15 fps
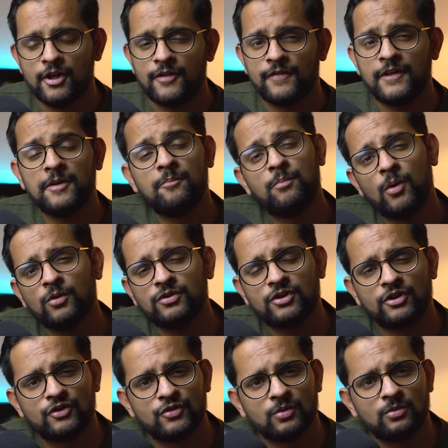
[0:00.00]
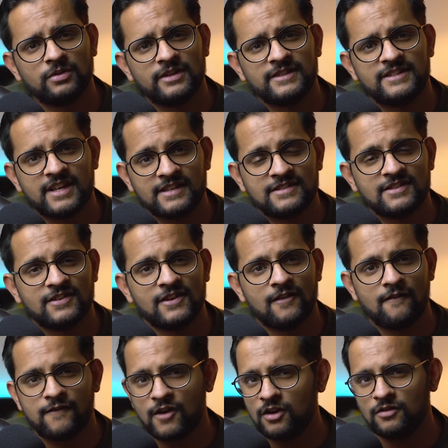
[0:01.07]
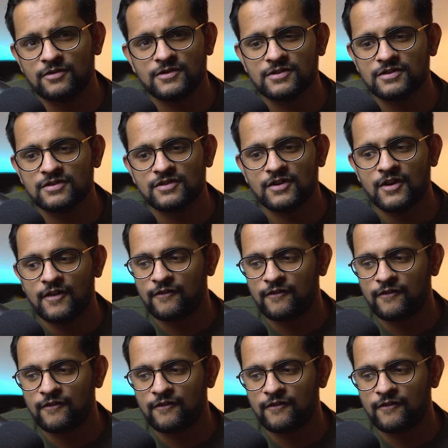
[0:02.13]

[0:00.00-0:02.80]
They both control the intensity of colors